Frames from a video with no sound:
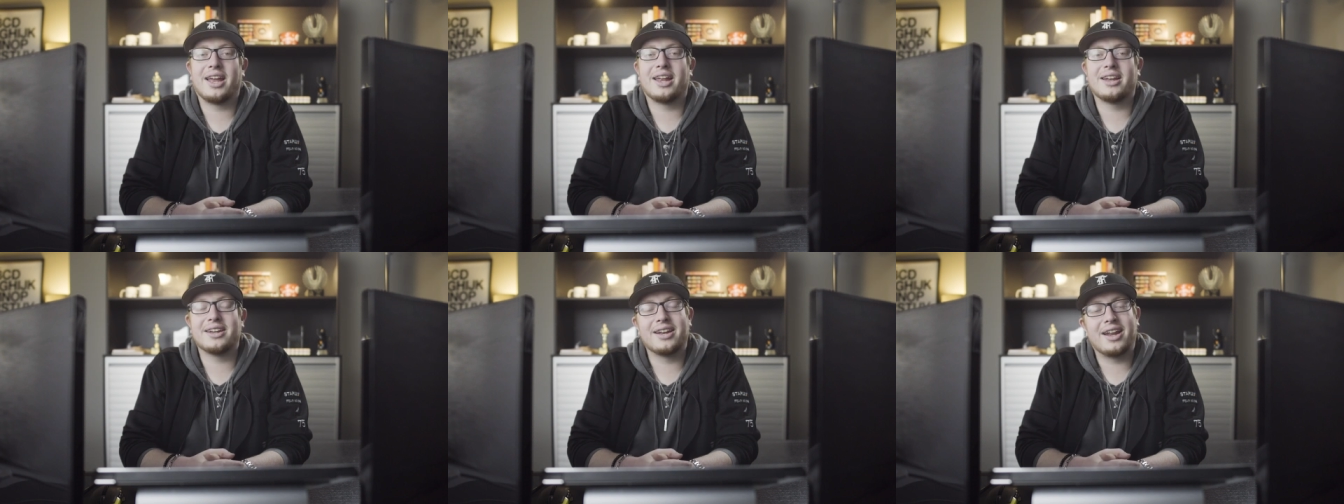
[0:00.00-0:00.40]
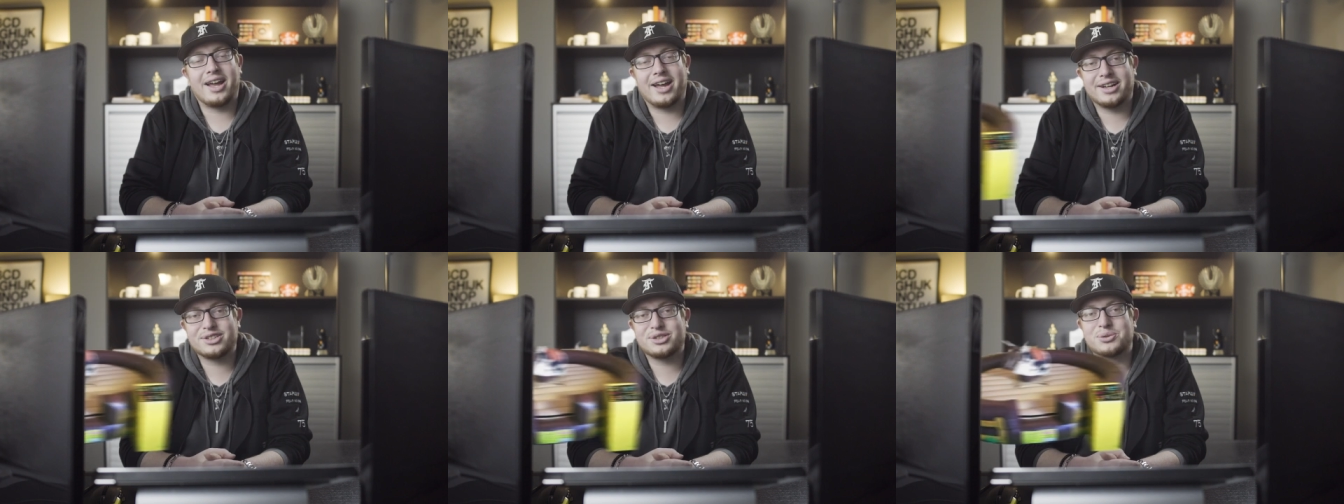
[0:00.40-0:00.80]
and an
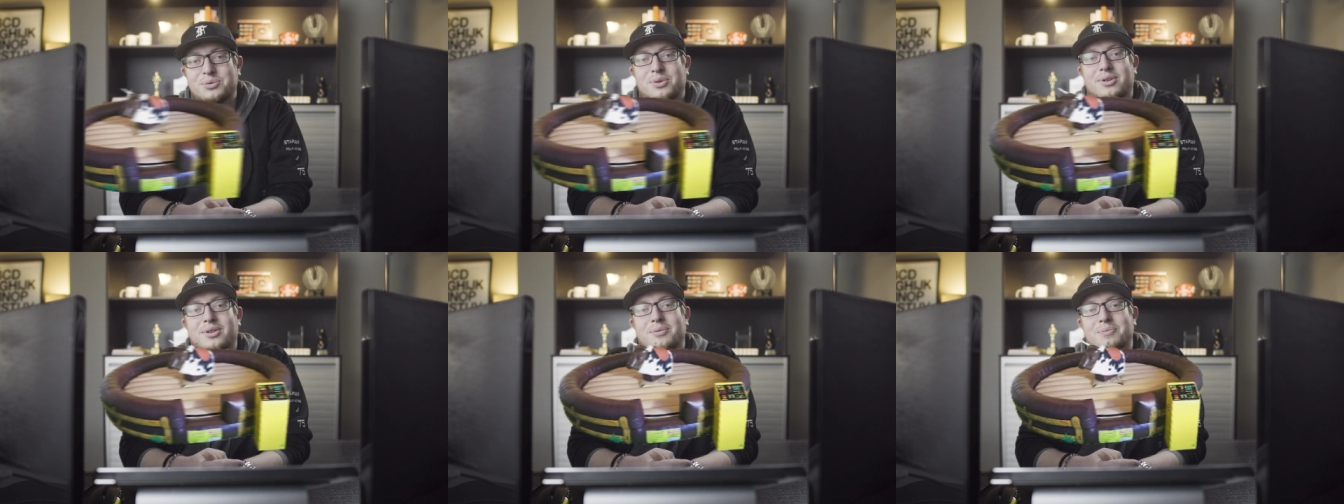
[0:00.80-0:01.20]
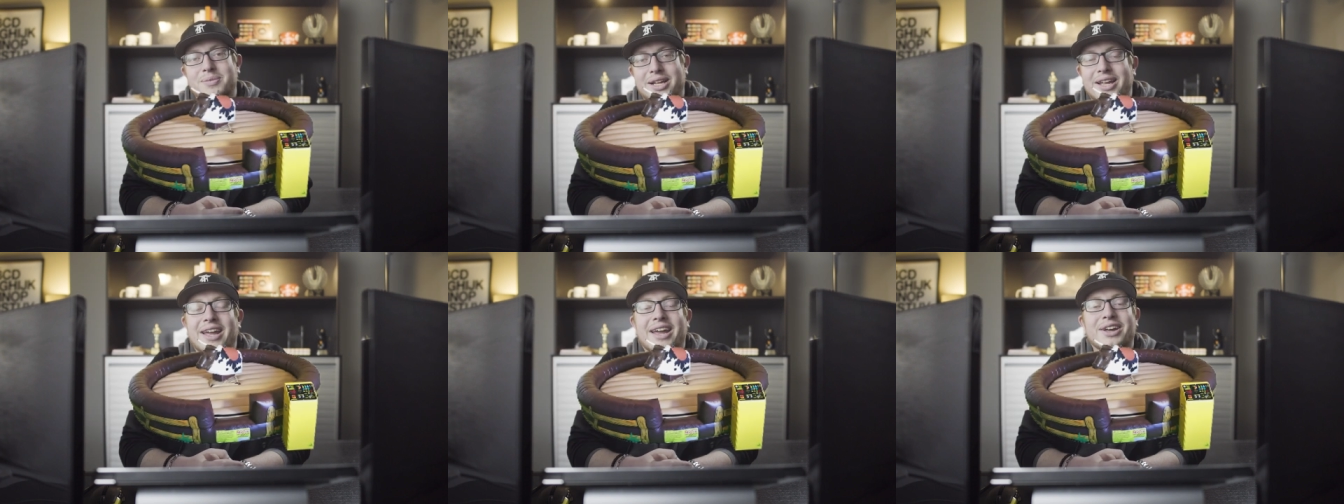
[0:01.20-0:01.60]
actual
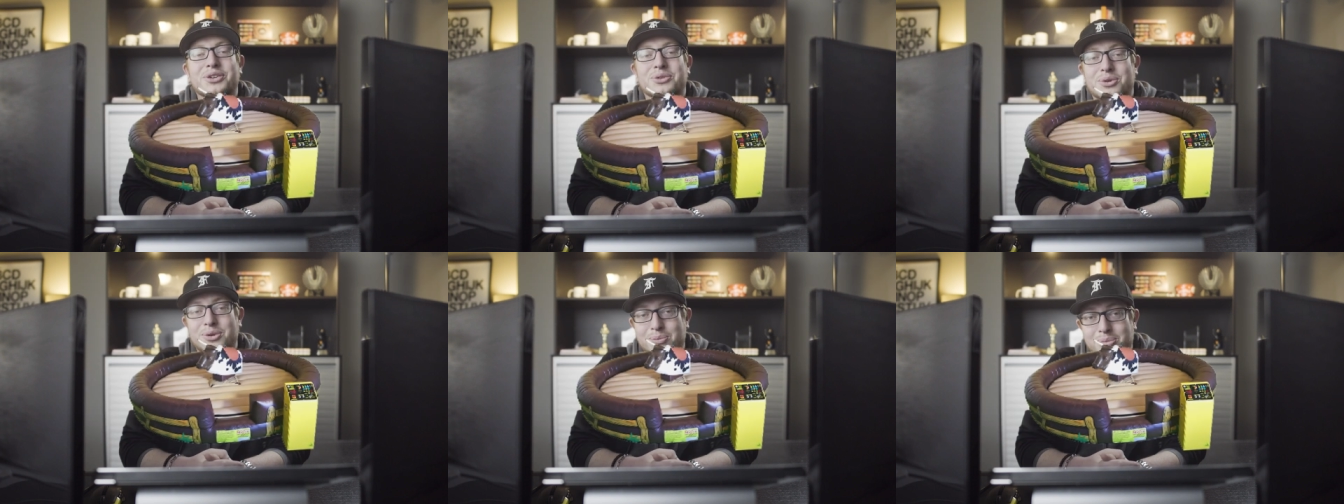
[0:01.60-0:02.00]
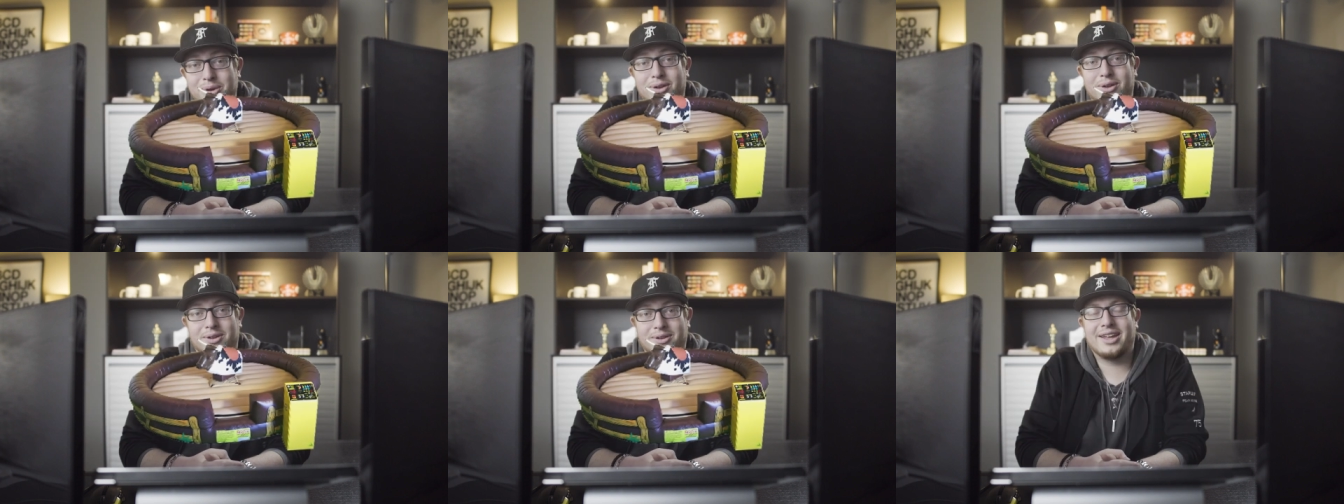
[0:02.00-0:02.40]
mechanical
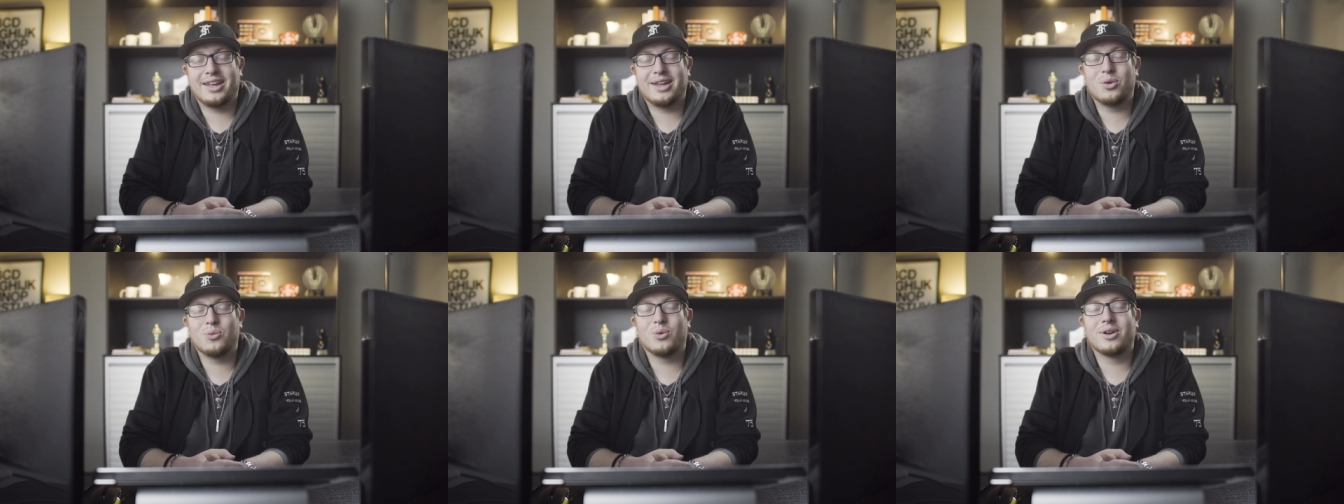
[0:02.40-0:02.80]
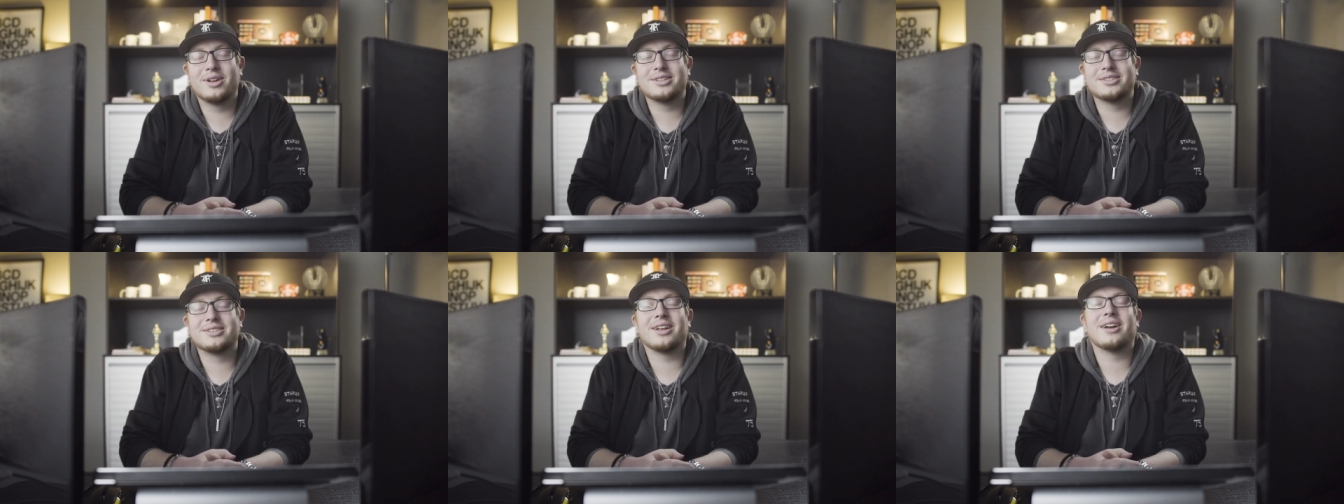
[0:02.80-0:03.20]
bowl. It
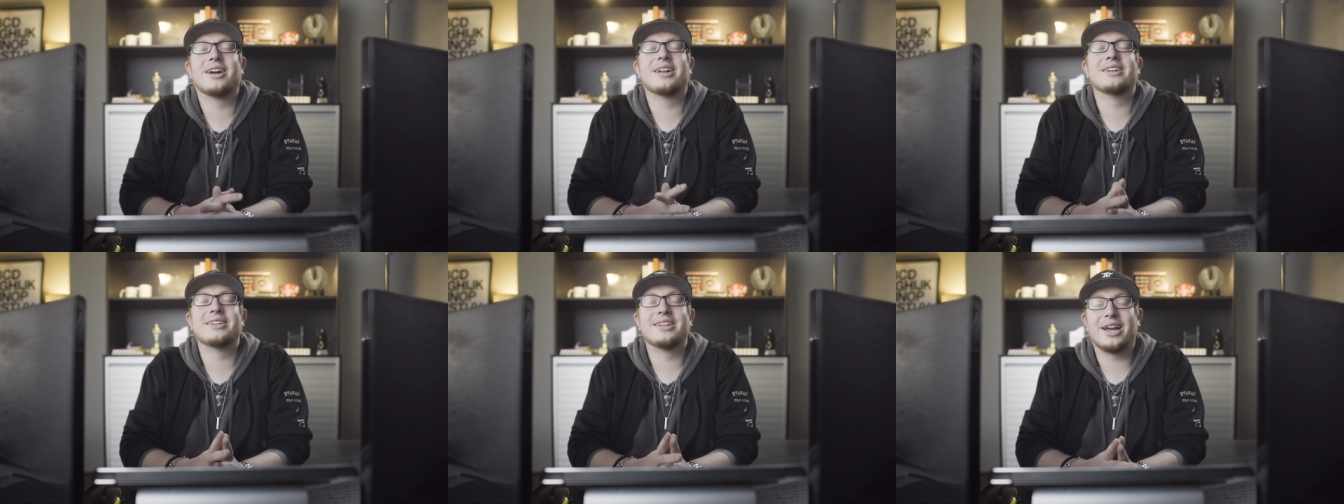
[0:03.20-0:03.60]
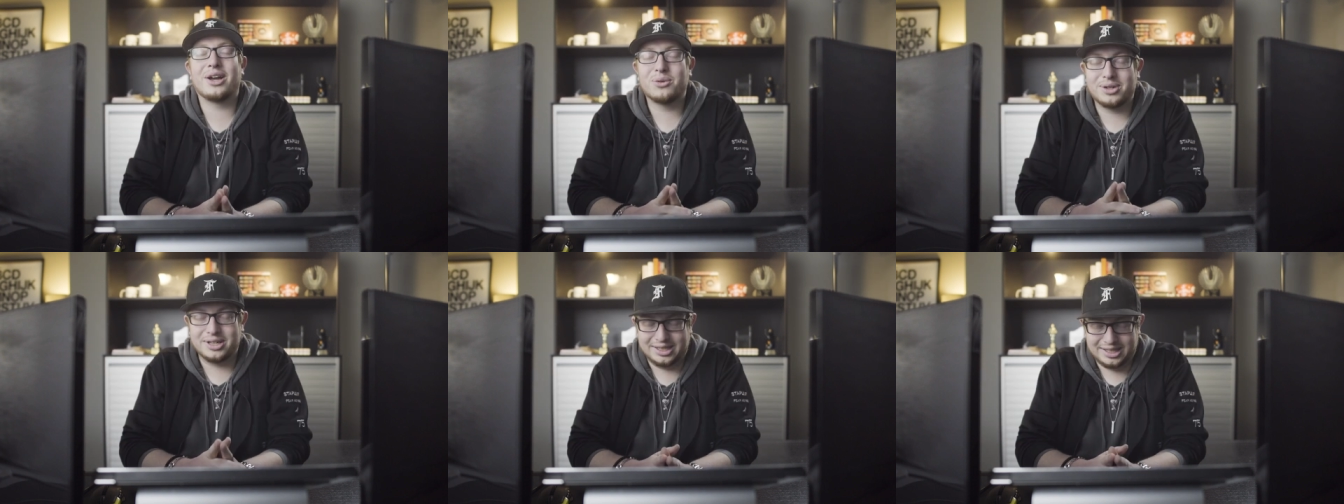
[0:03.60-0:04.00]
was
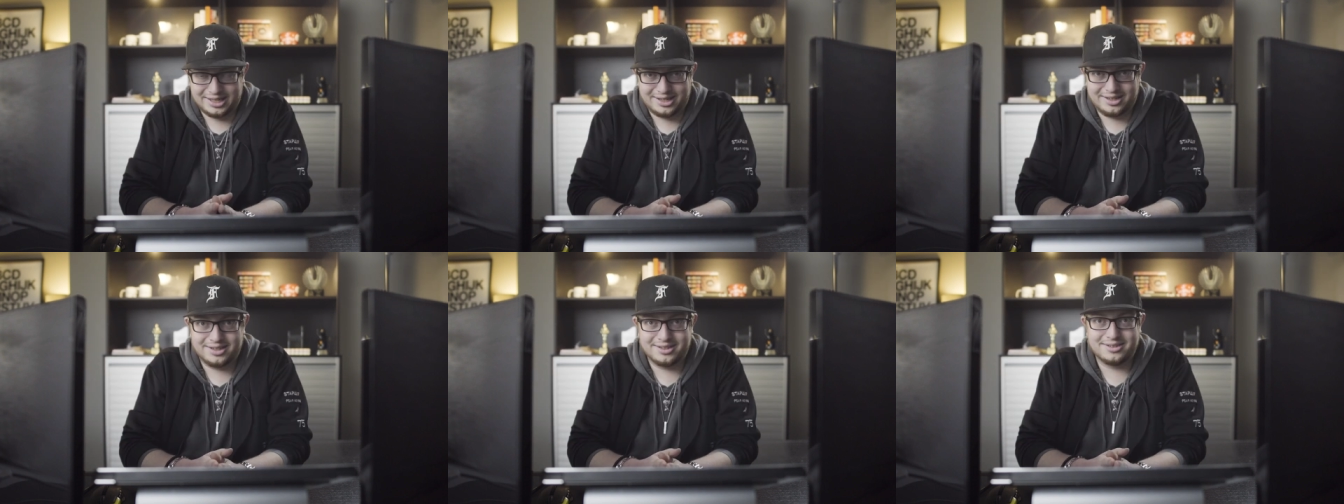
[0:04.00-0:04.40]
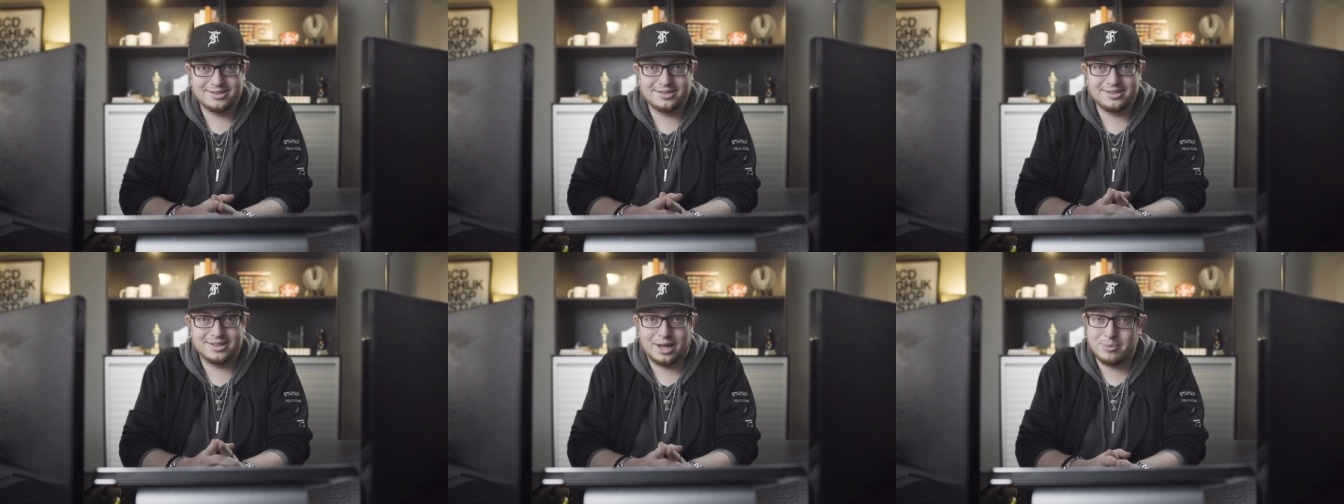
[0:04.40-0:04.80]
undoubtedly
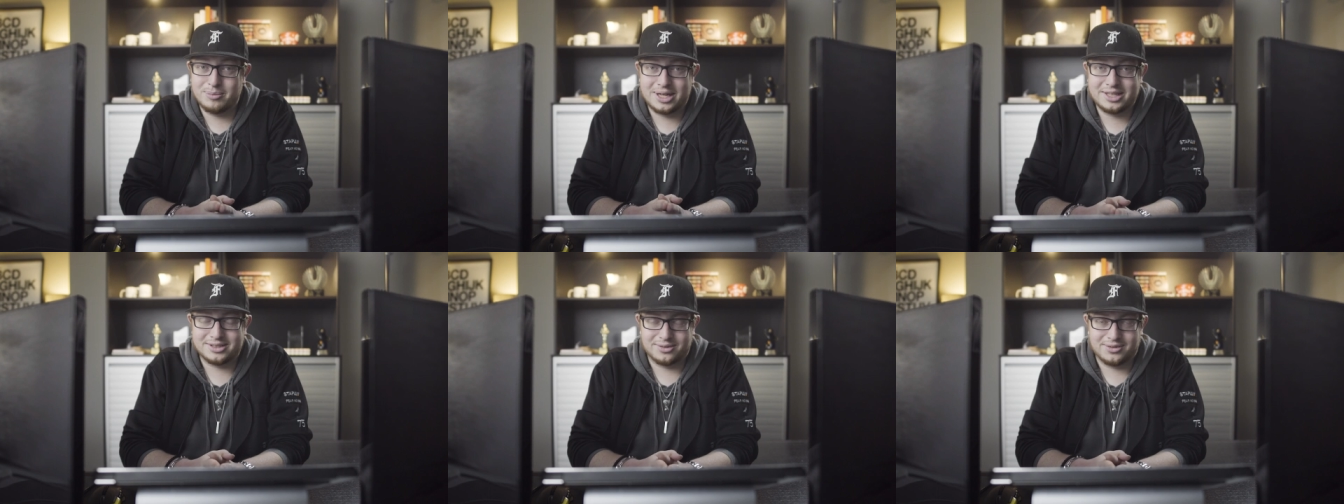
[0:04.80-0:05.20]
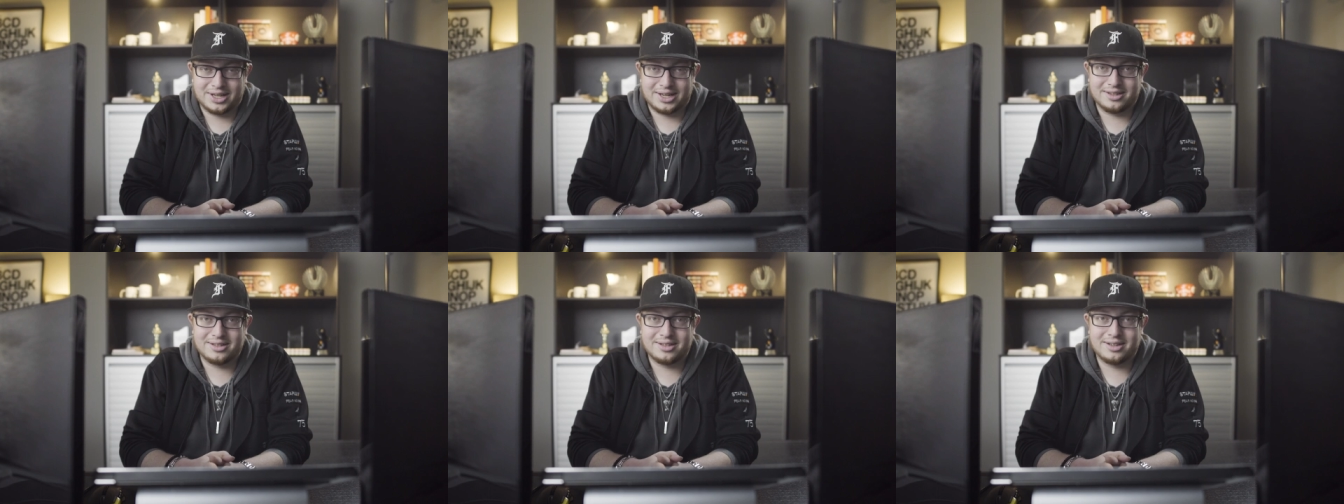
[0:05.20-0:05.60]
a men's event,